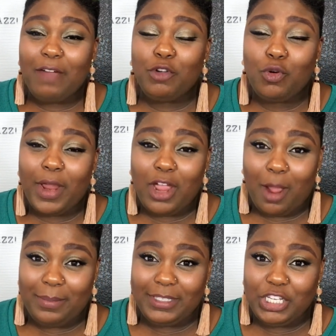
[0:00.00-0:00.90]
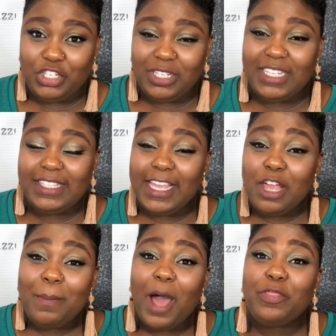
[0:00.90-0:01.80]
have a great composition is
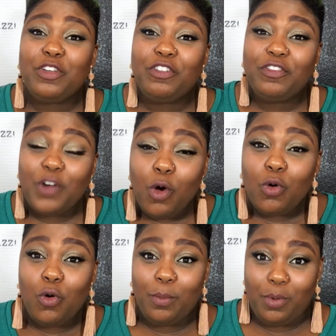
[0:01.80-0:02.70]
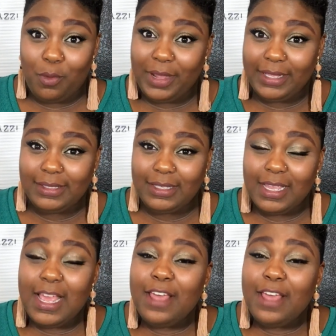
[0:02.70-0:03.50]
think about the focal point.